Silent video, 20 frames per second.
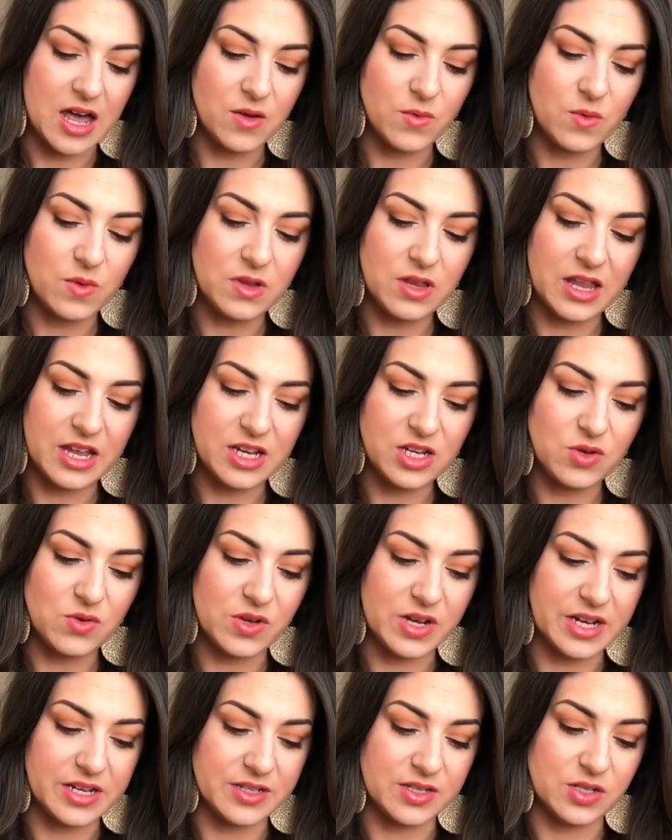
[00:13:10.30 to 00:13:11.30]
I will let you
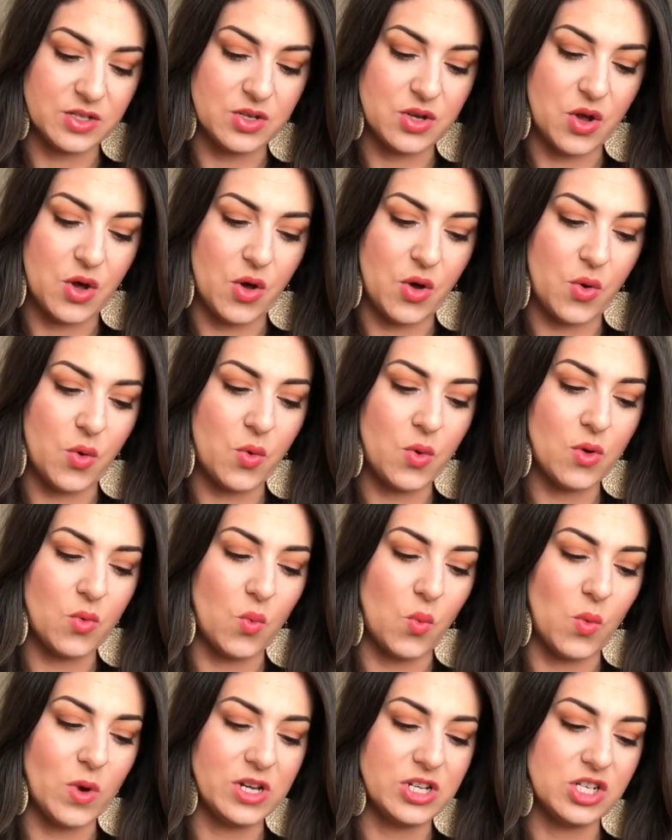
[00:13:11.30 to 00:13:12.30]
guys know
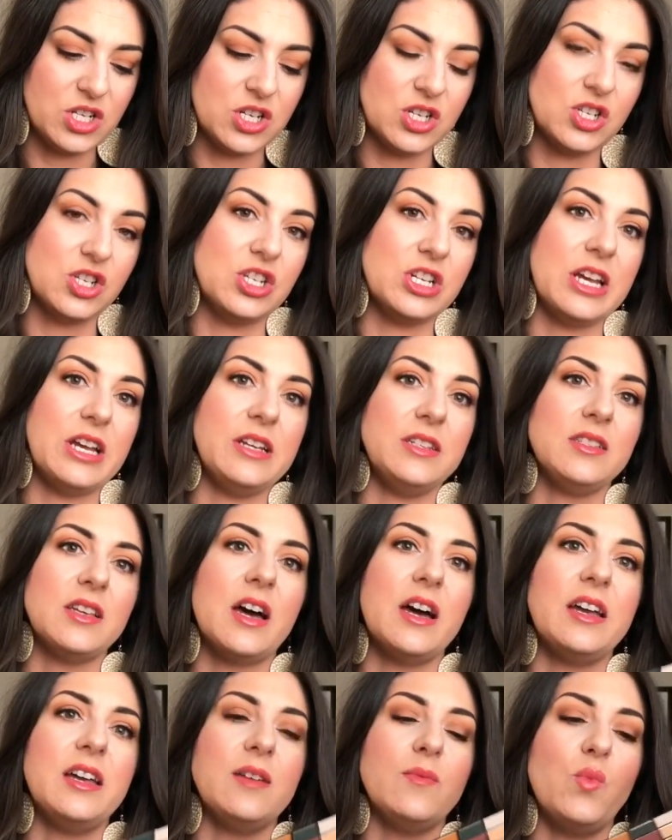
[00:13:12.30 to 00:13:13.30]
which shades
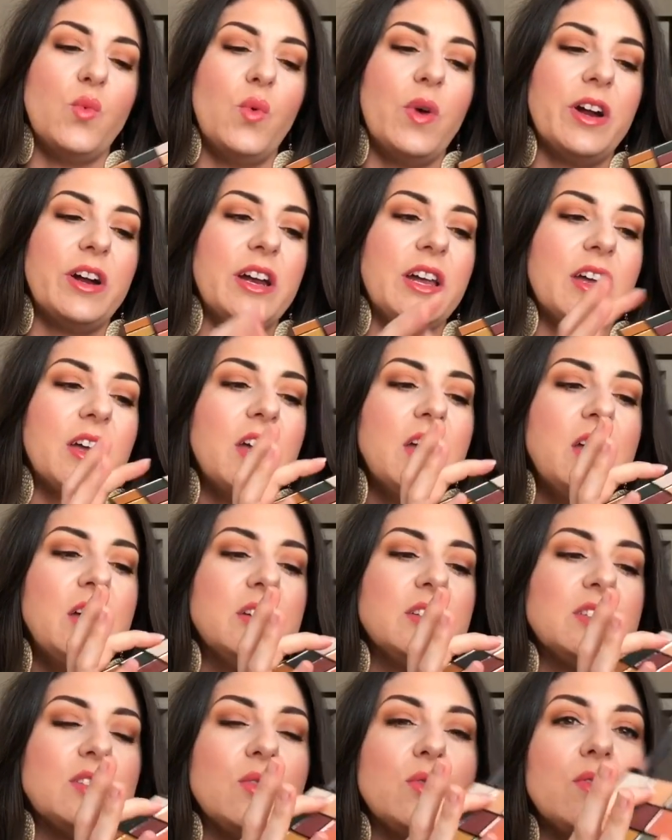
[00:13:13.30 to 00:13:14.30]
I am wearing.
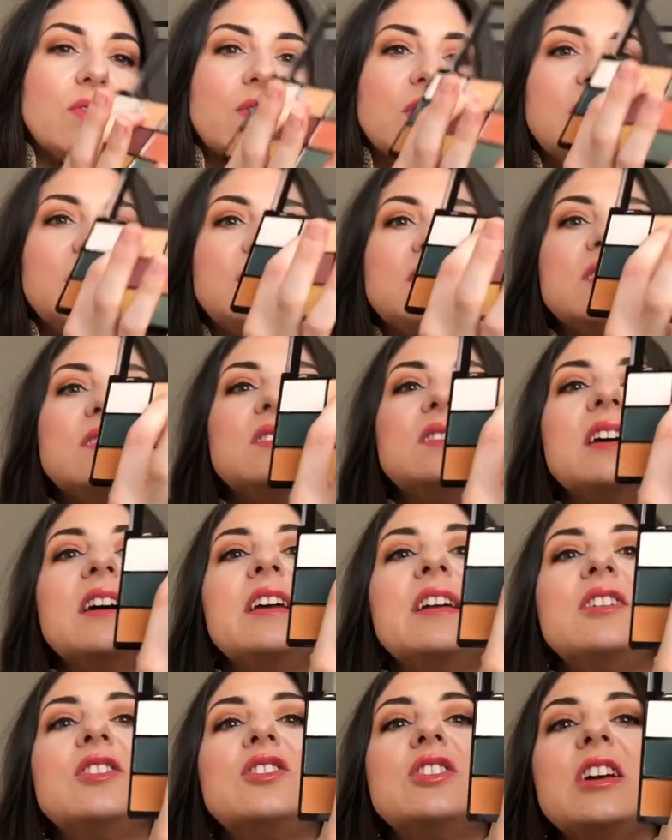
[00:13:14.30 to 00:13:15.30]
So this
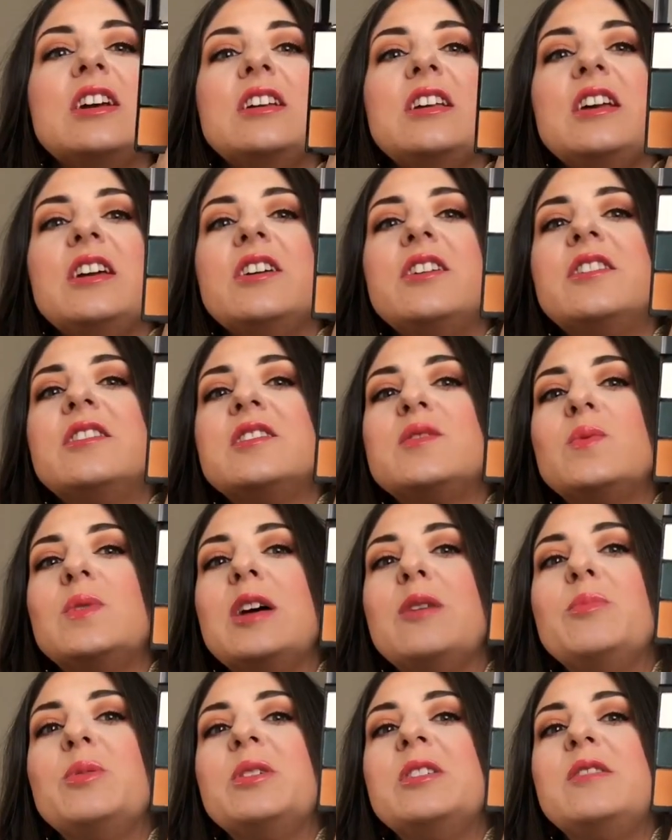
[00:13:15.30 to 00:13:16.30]
second shade here is what
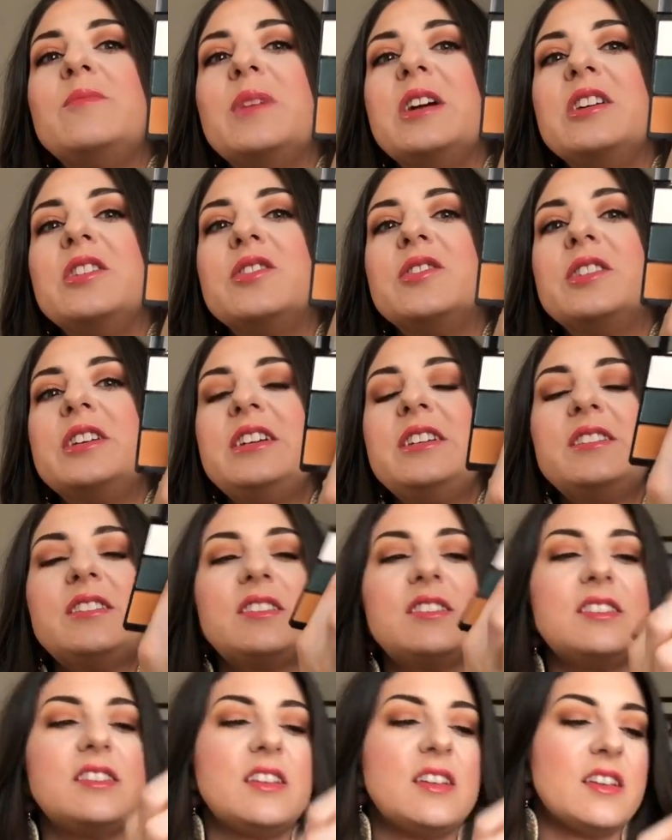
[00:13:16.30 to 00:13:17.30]
I put in my
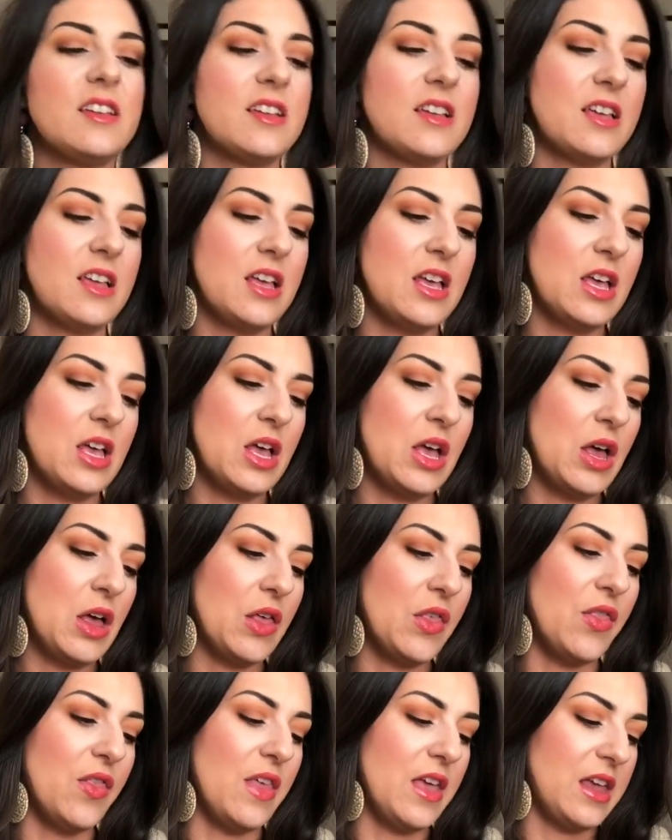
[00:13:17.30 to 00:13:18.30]
crease.
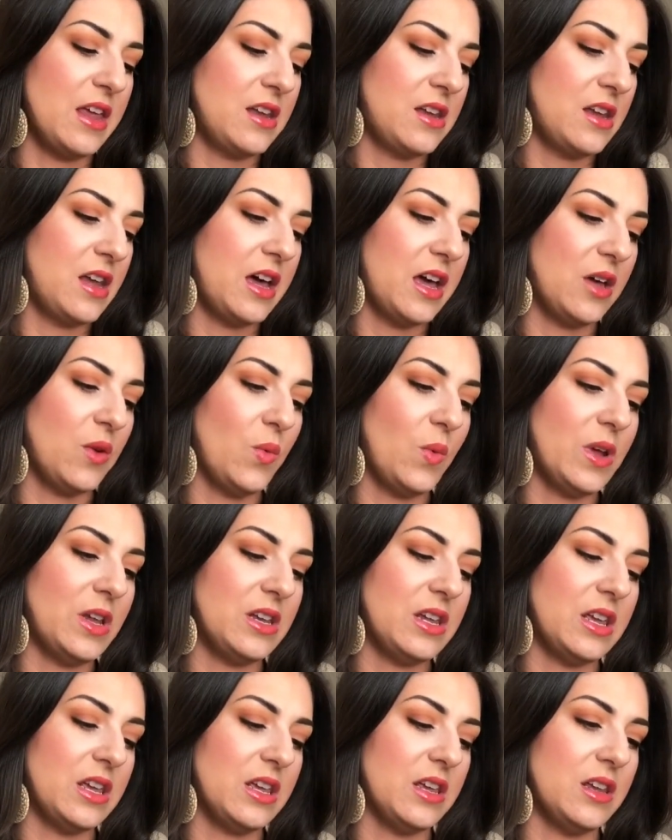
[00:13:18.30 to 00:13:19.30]
Then I
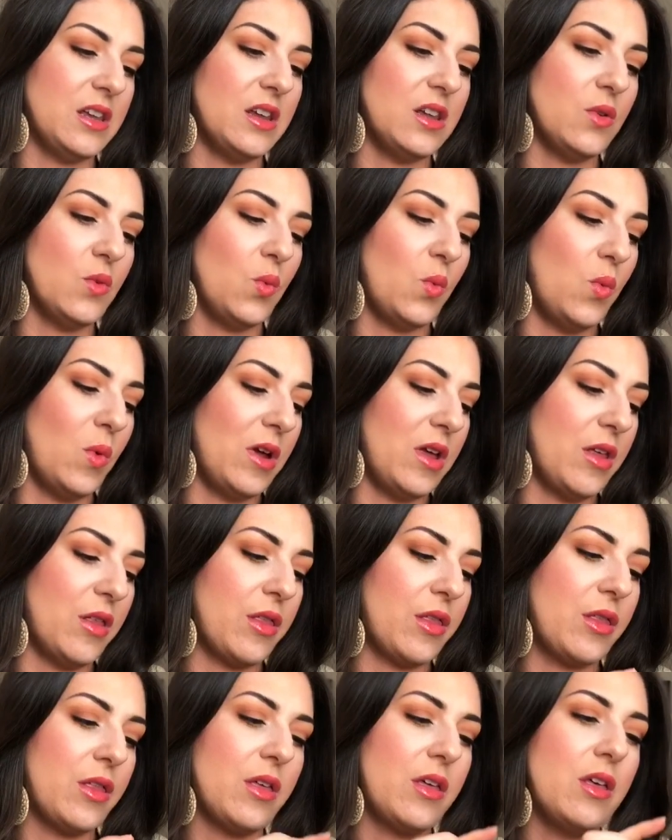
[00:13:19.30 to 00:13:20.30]
went in
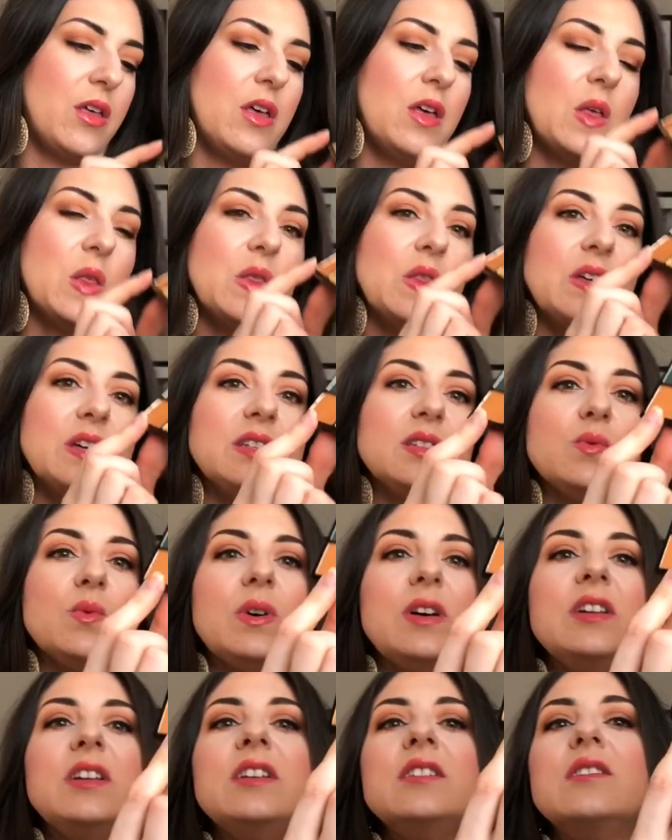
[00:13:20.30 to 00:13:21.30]
with this
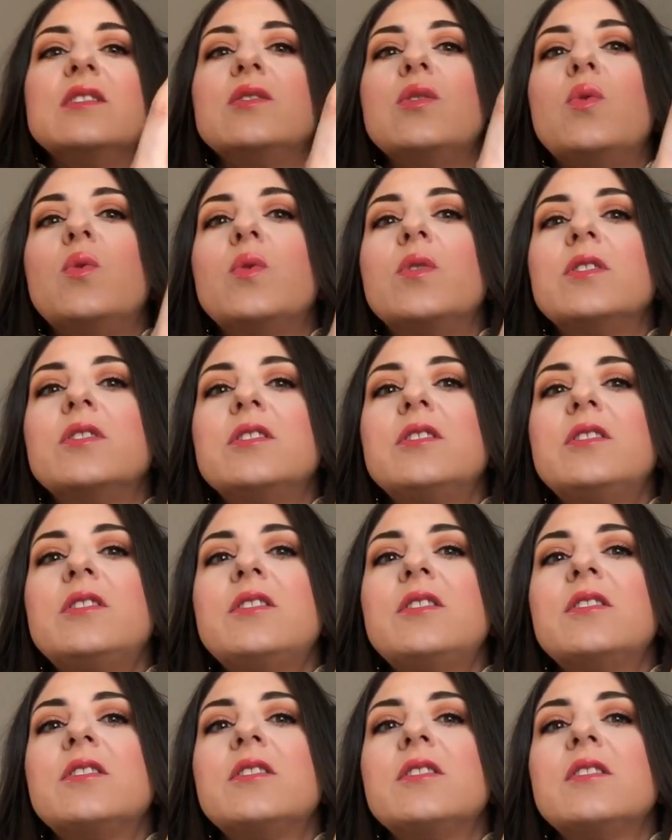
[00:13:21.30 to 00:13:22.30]
one in the corner.